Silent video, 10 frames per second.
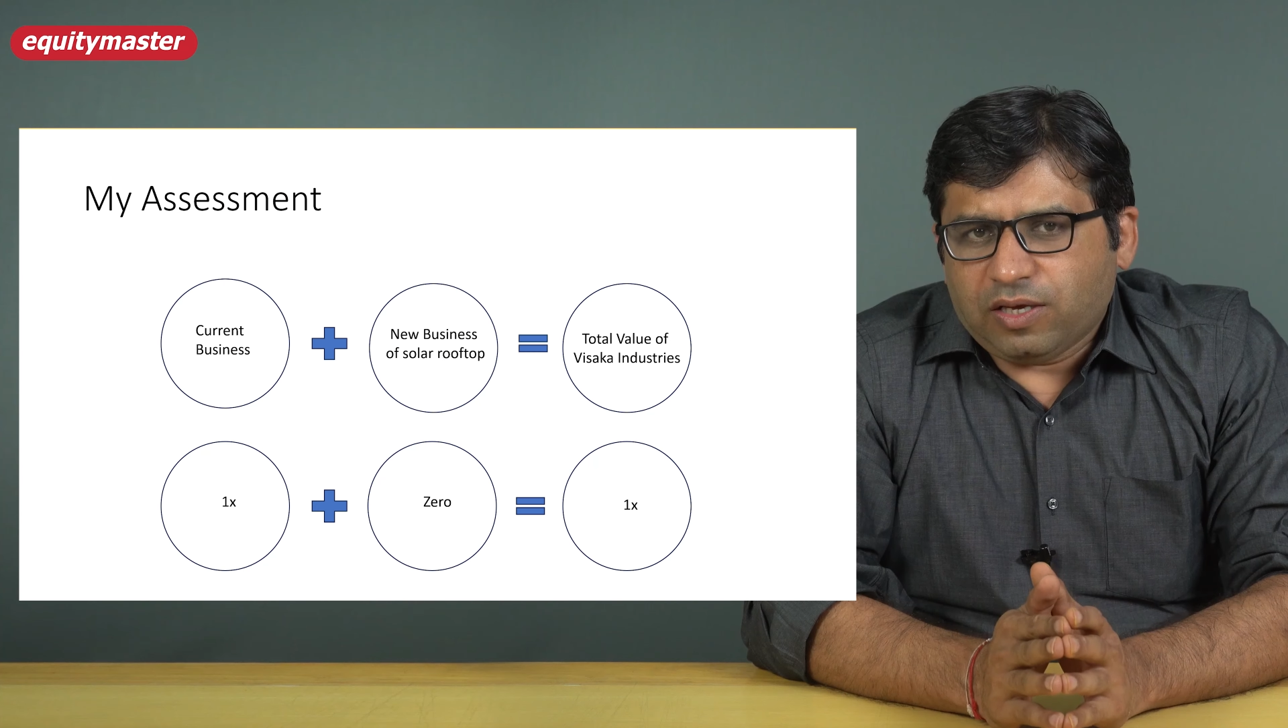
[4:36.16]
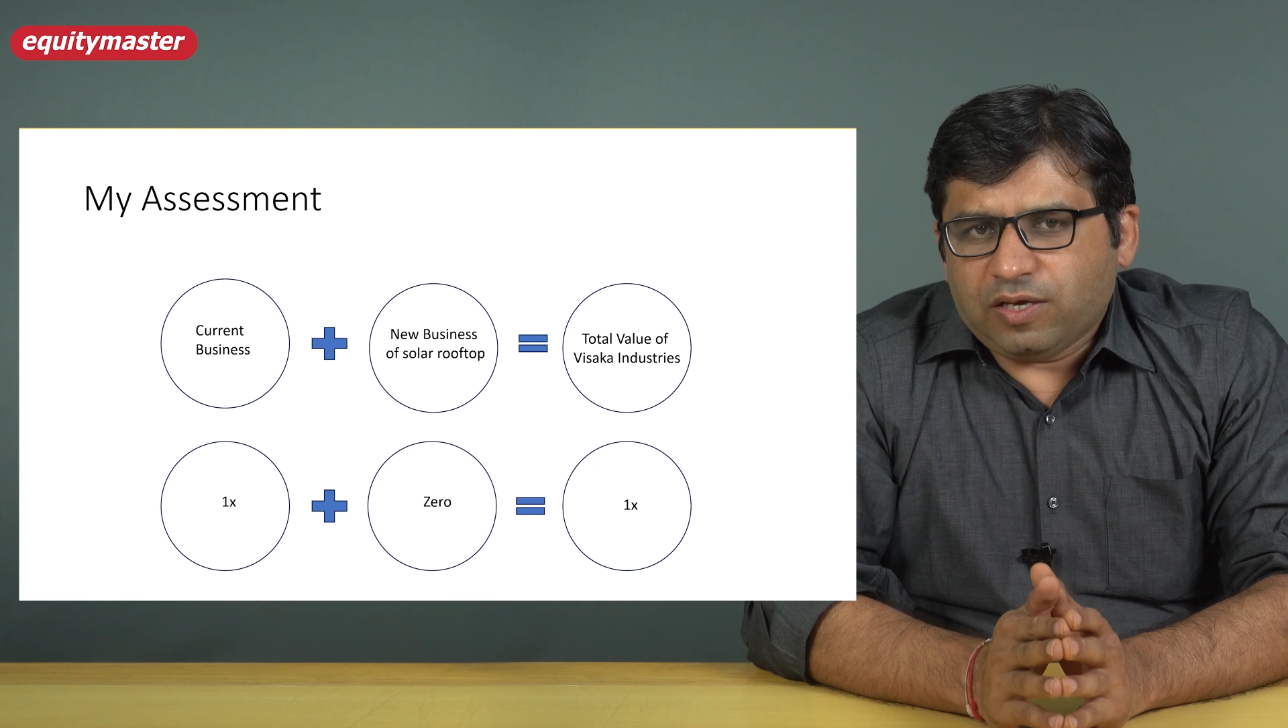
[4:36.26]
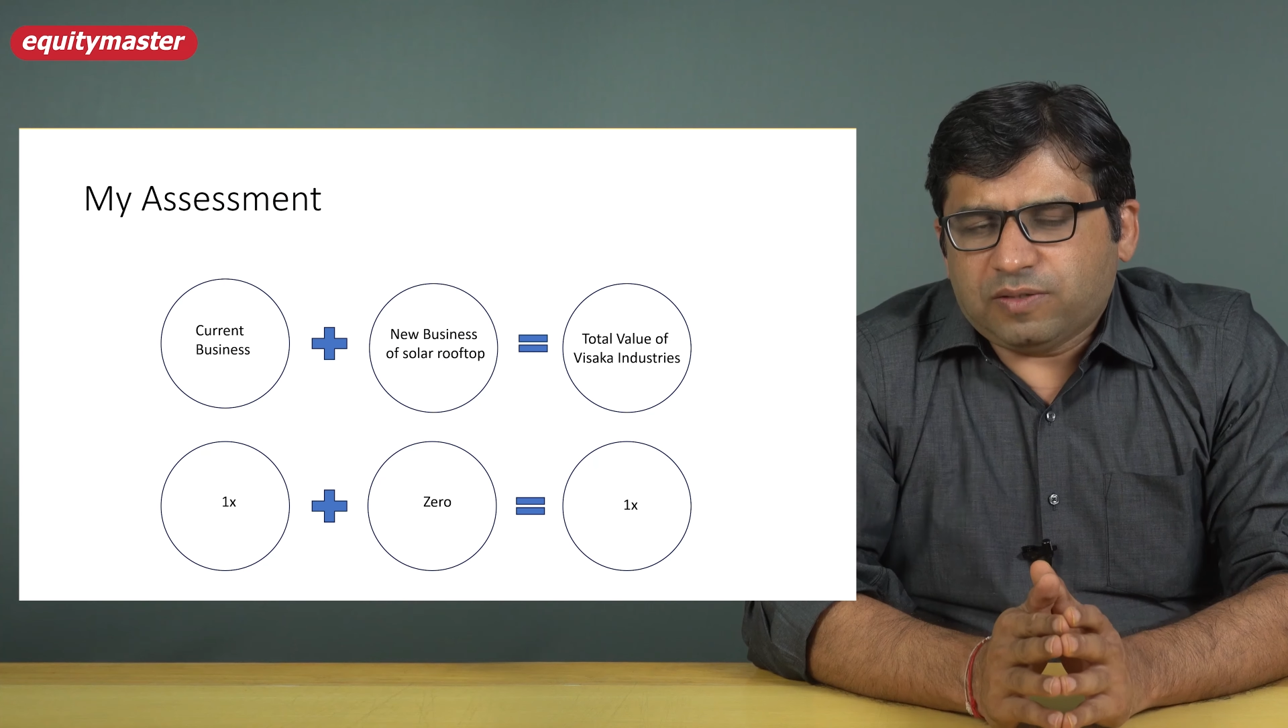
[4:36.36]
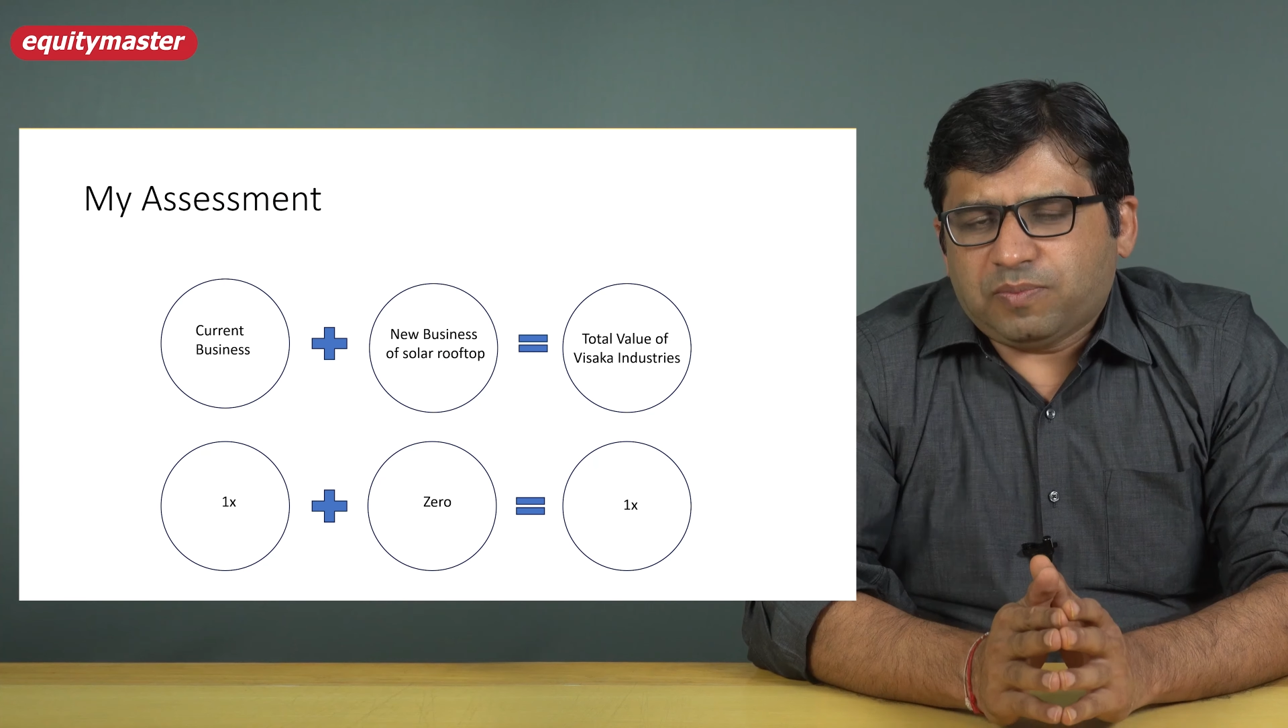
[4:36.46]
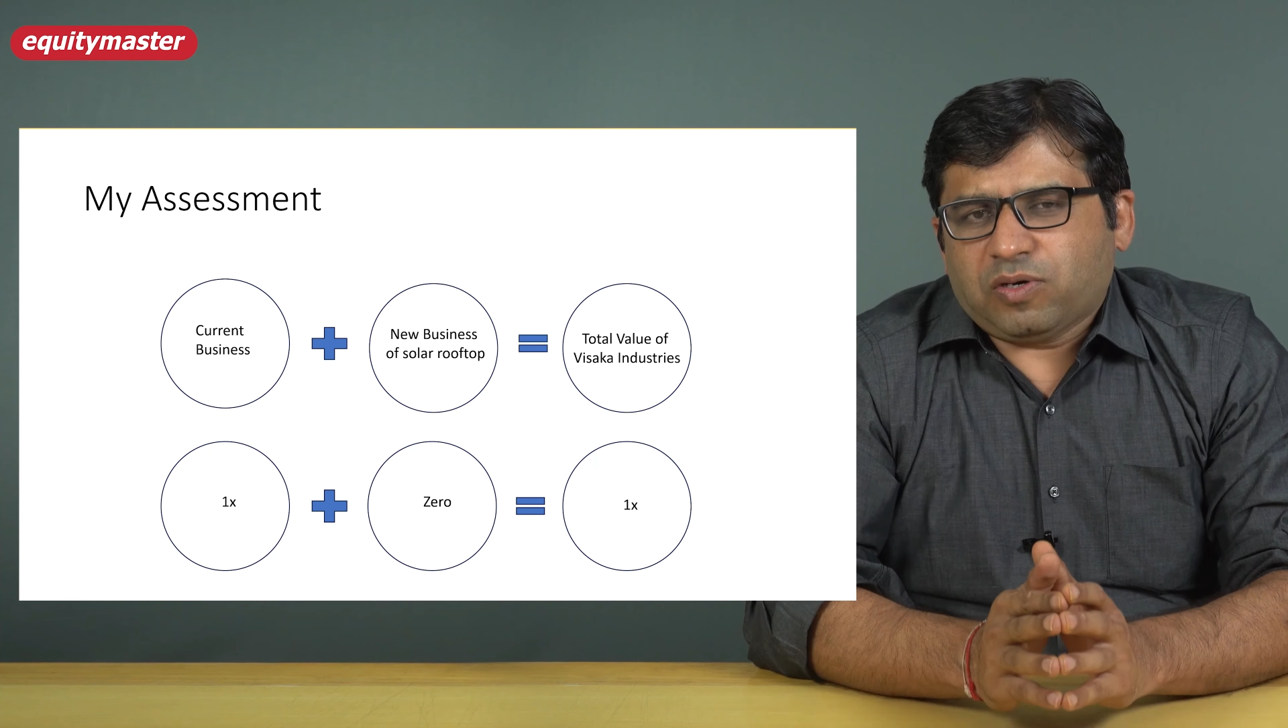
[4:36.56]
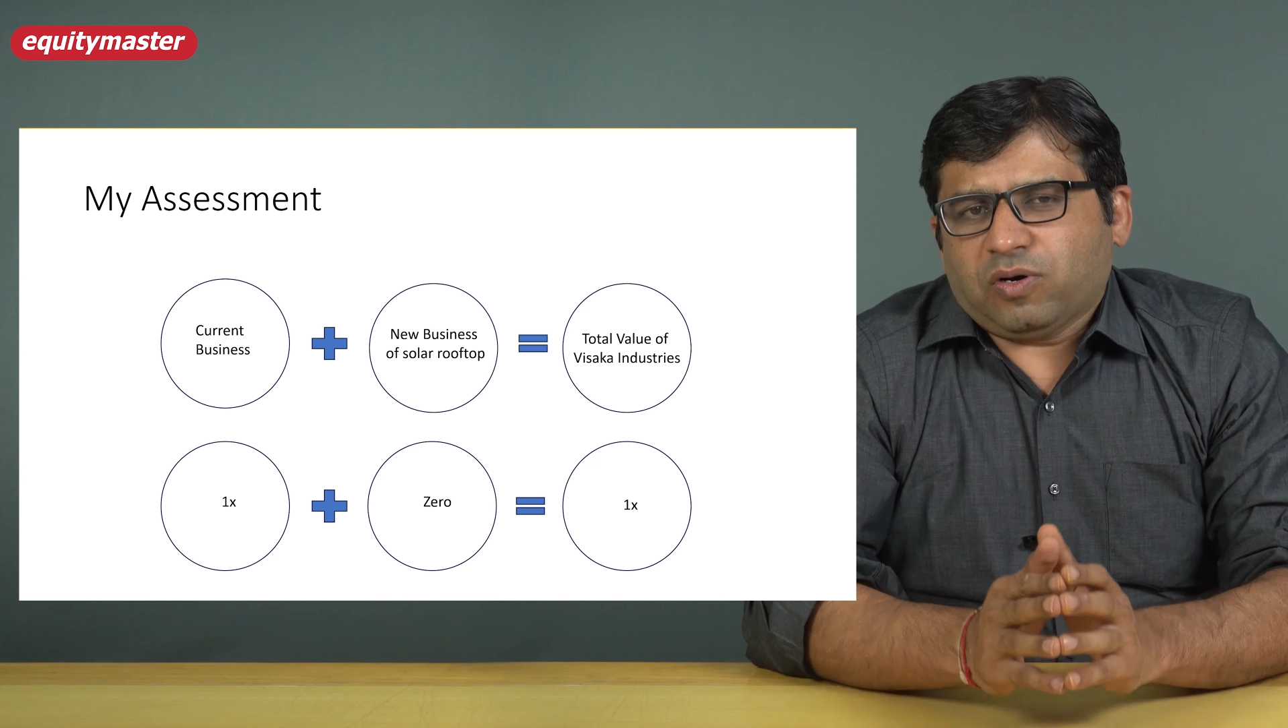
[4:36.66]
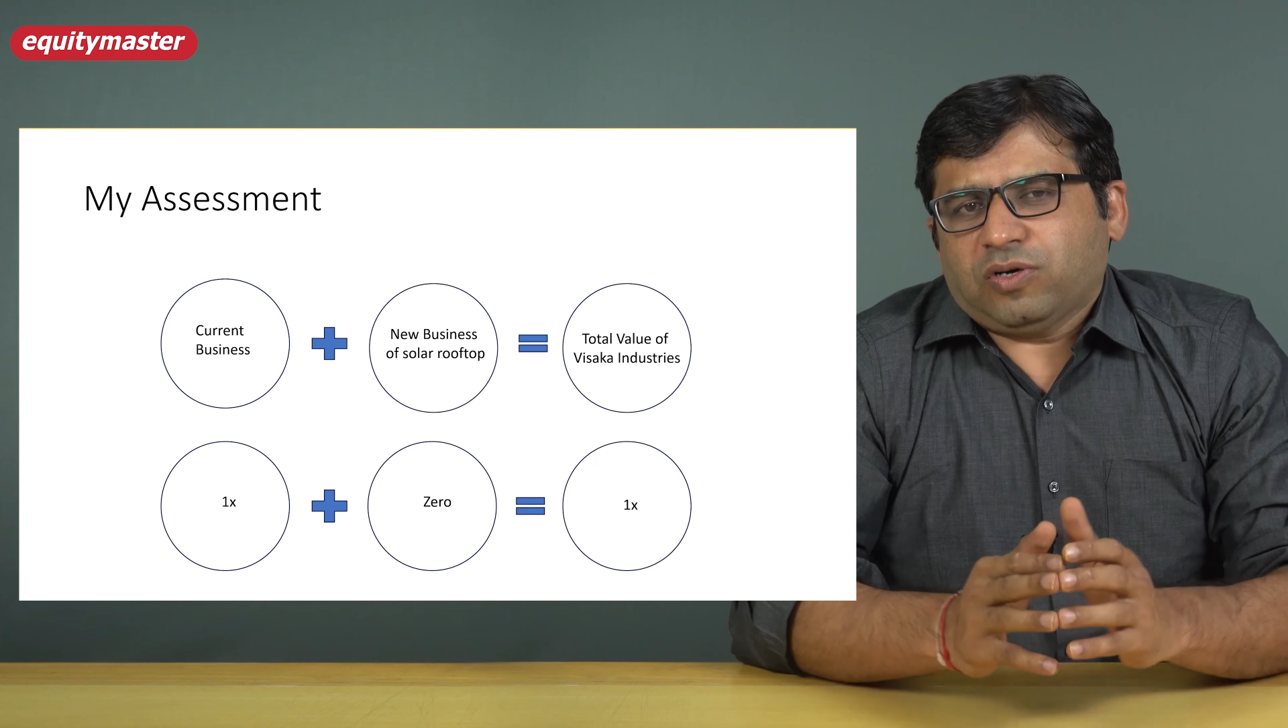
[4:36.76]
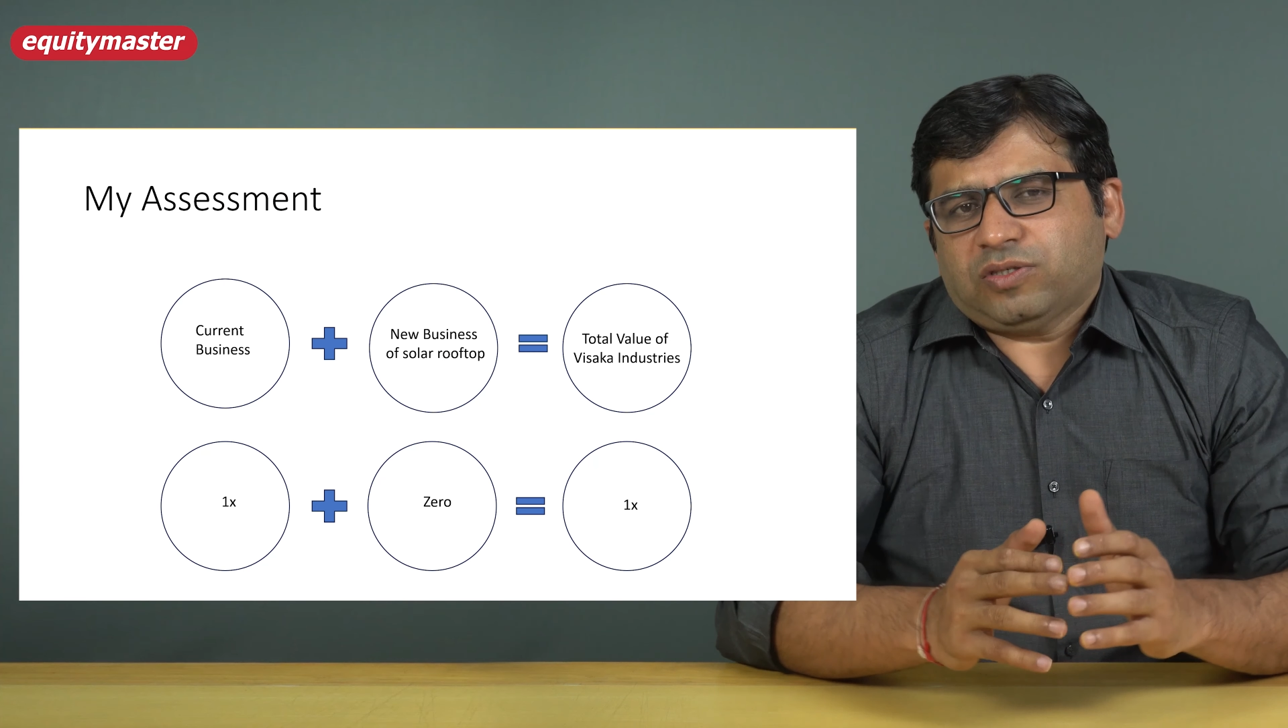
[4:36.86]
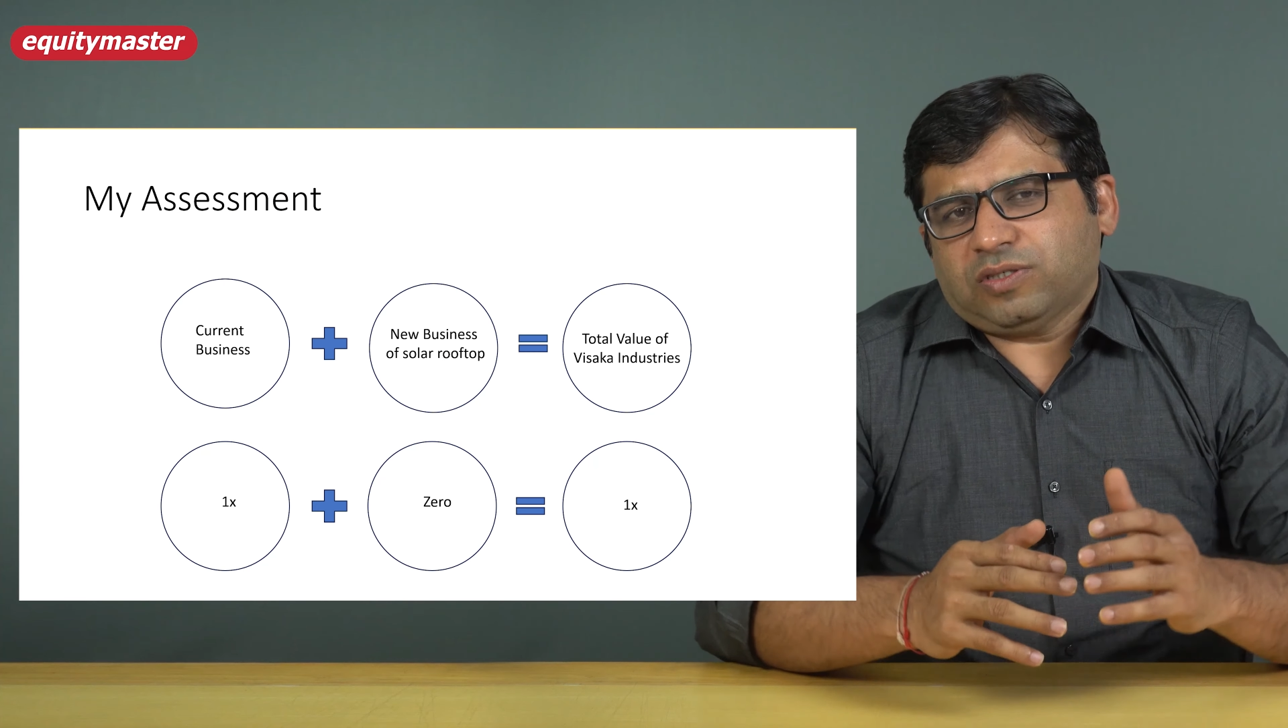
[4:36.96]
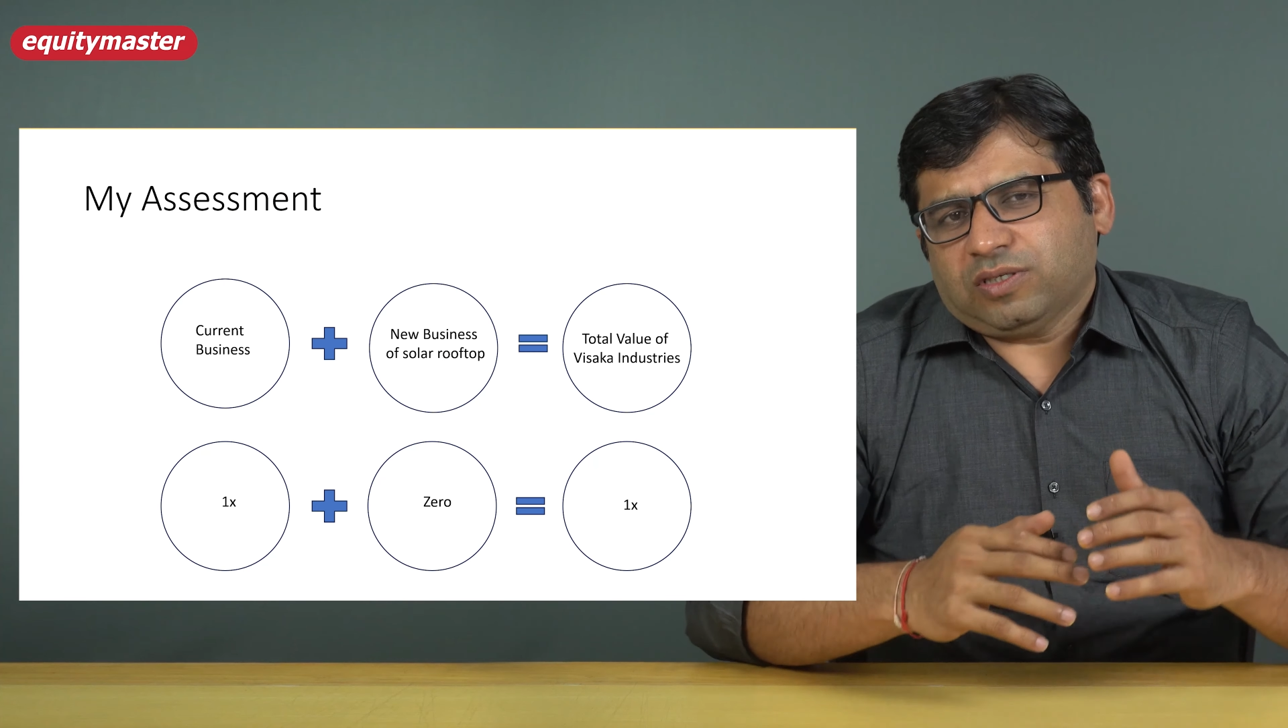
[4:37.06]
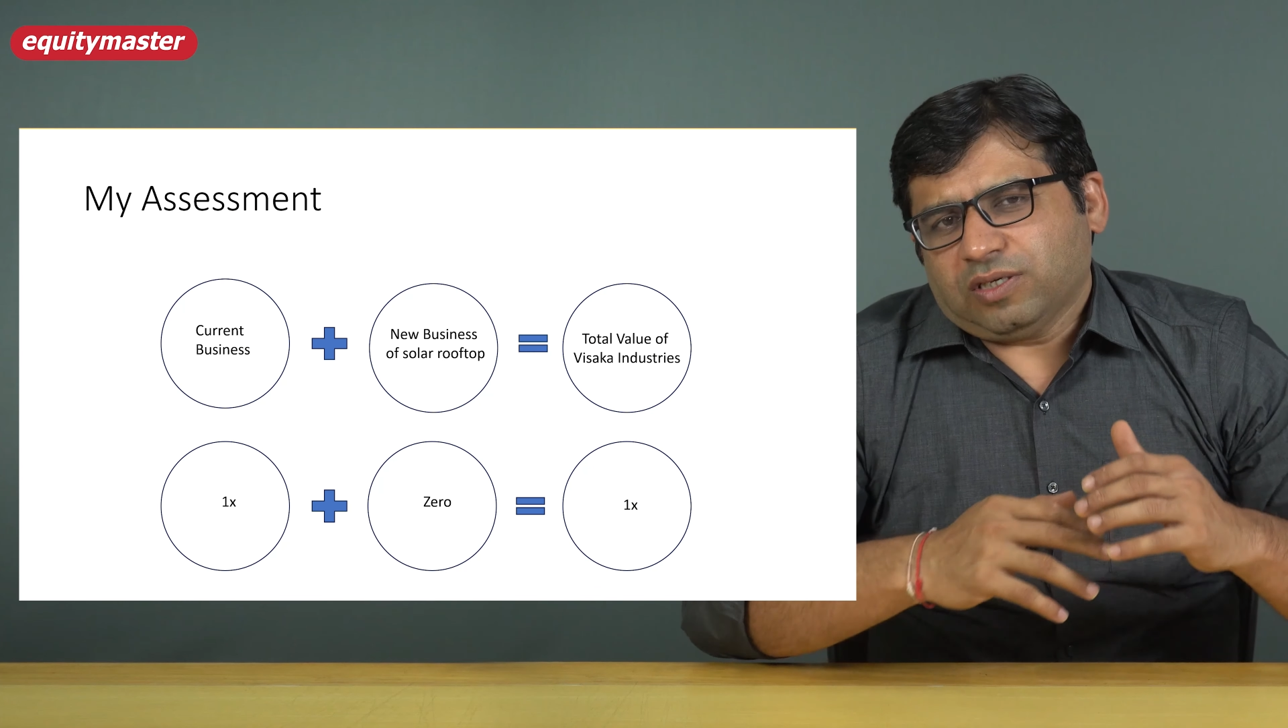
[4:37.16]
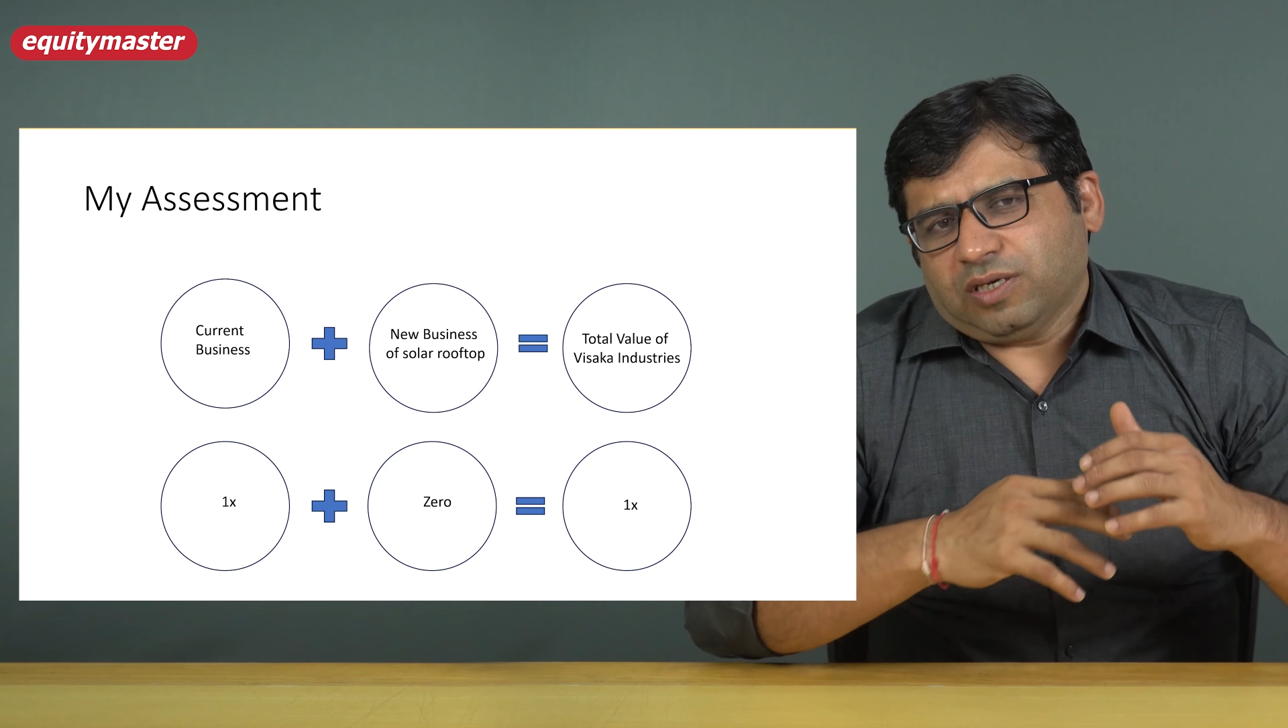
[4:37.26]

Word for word: is because